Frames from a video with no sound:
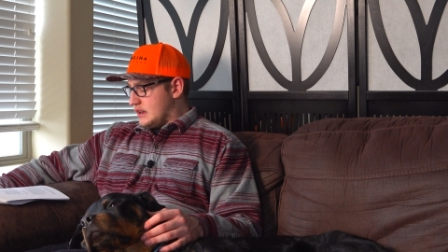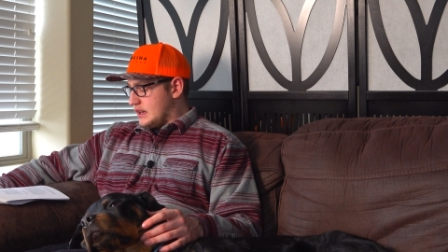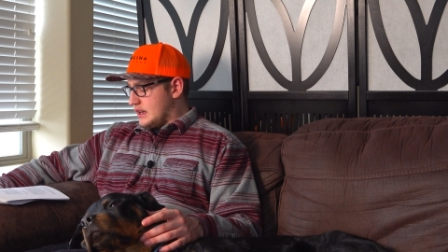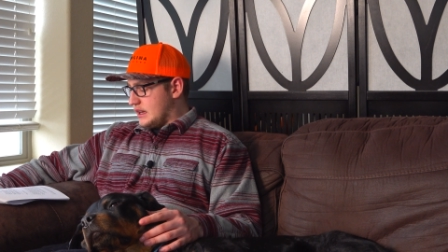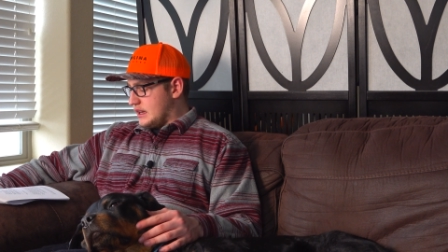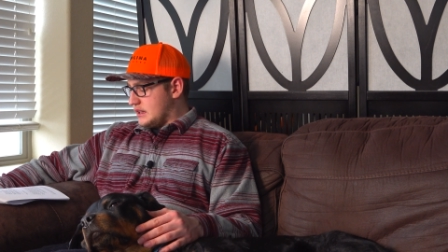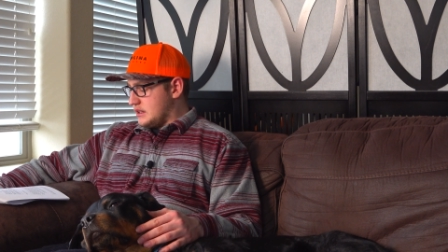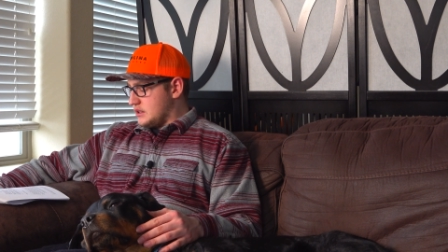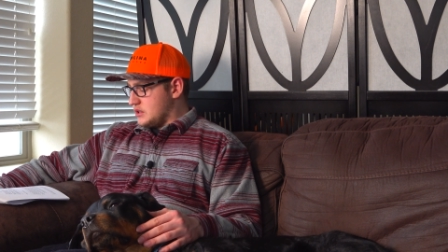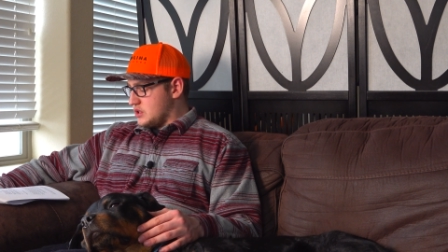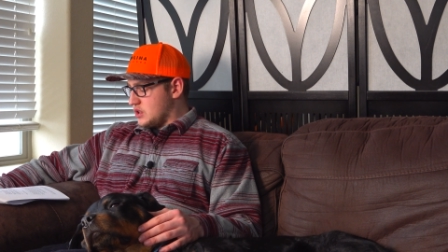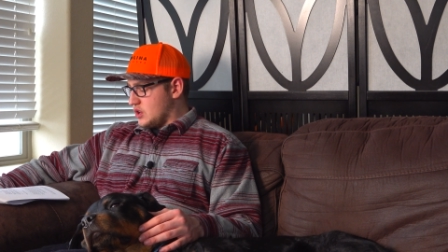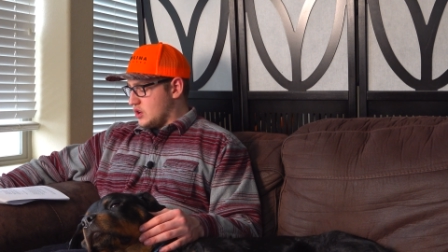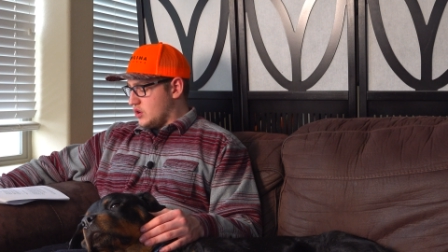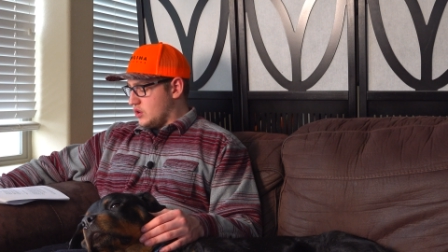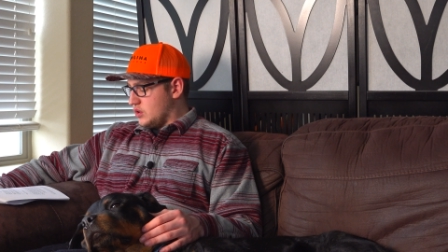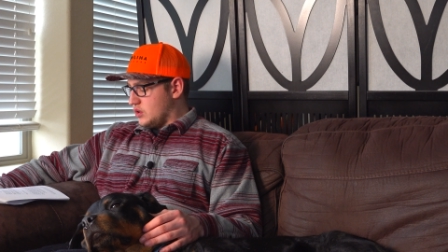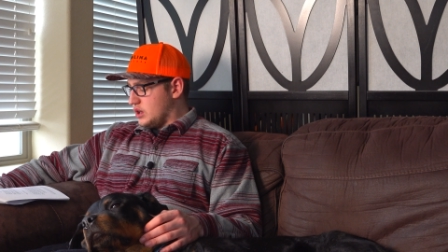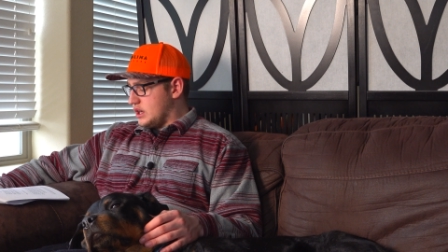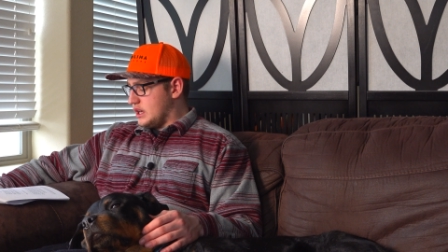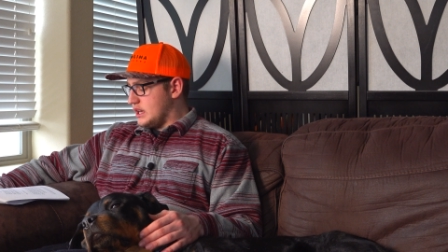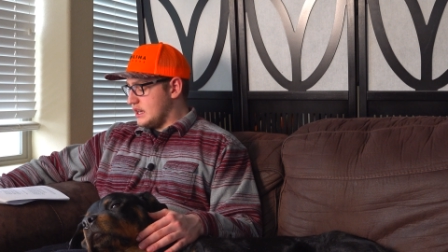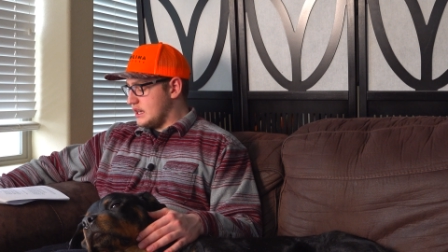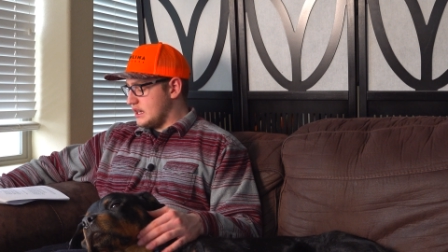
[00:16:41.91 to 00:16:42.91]
And
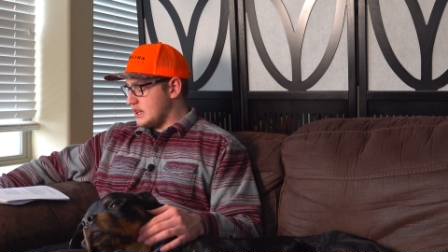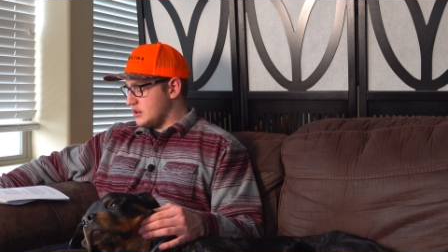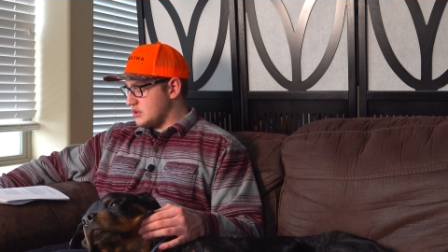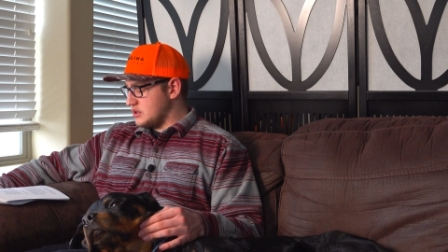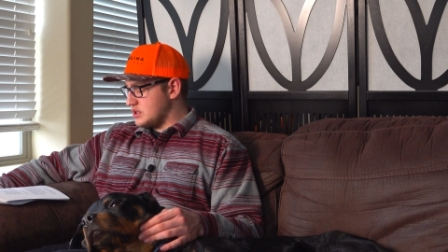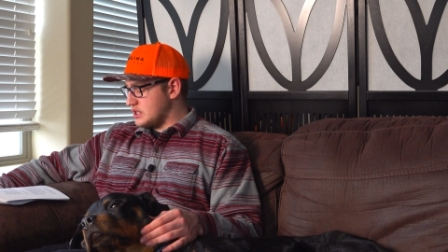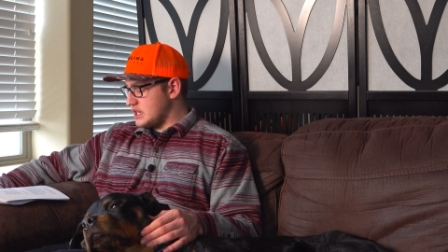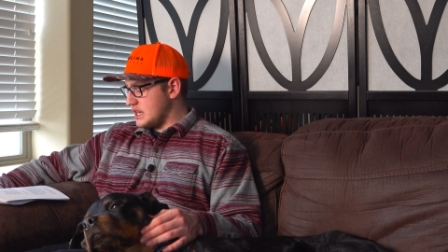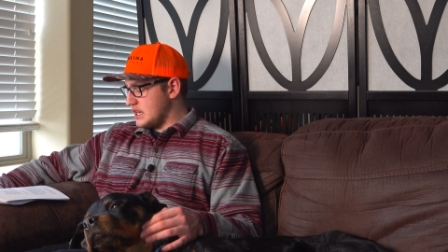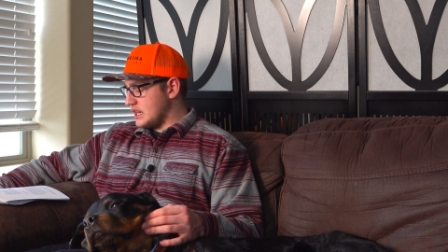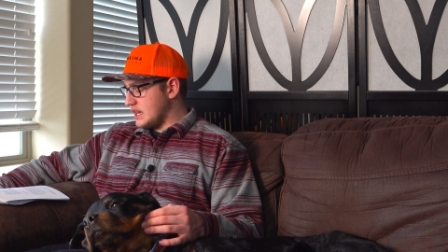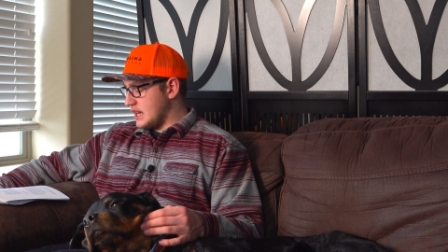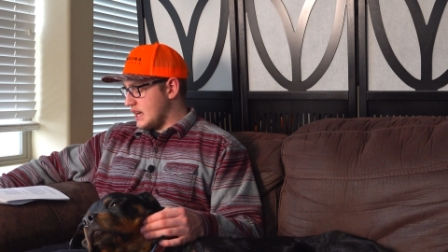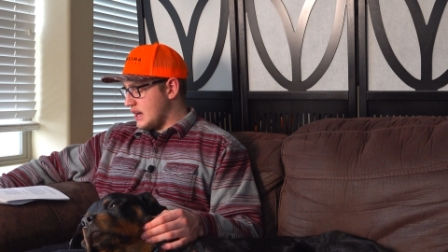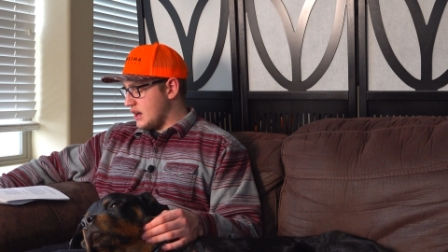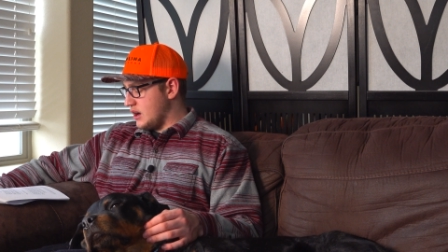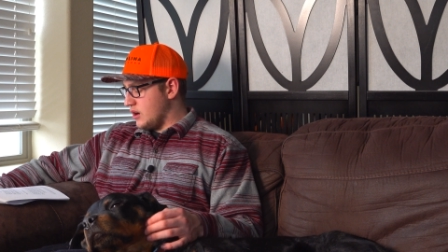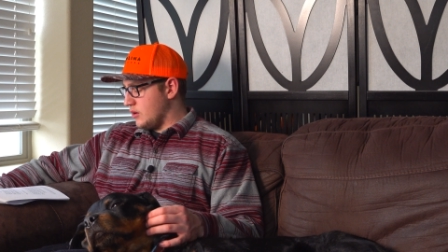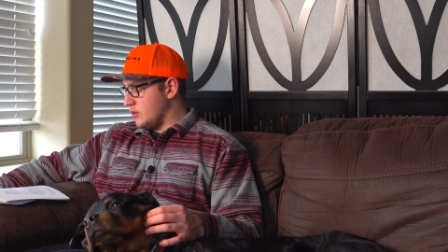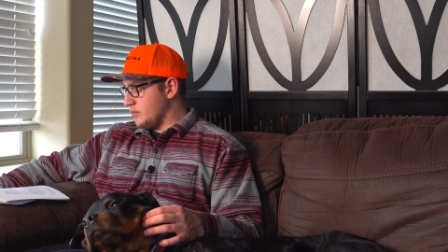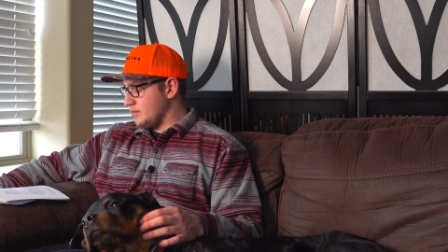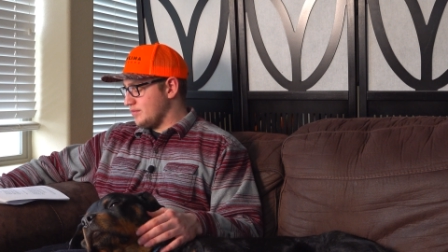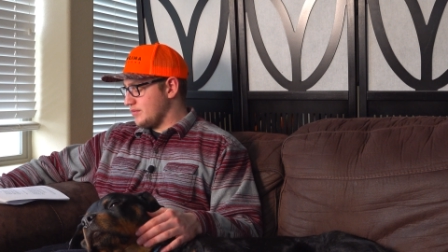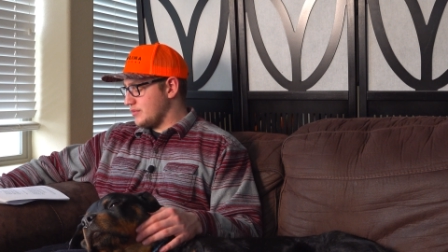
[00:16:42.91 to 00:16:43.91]
so, seeing
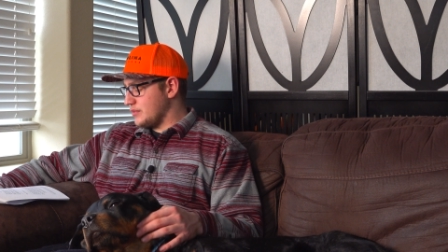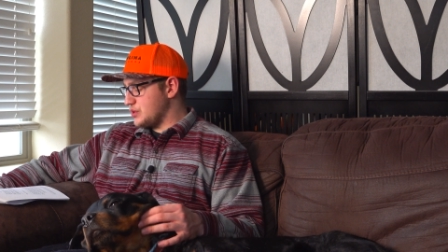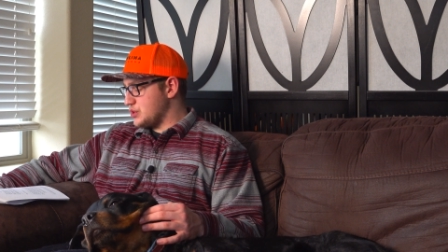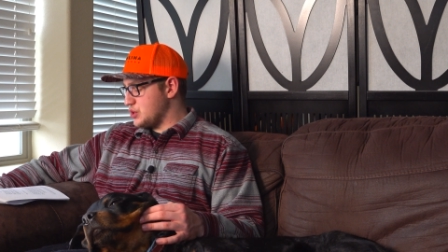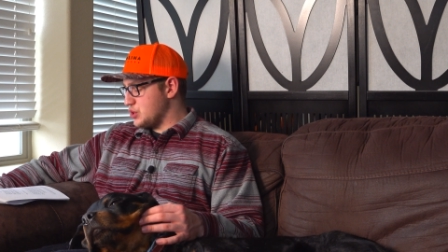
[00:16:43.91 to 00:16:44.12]
how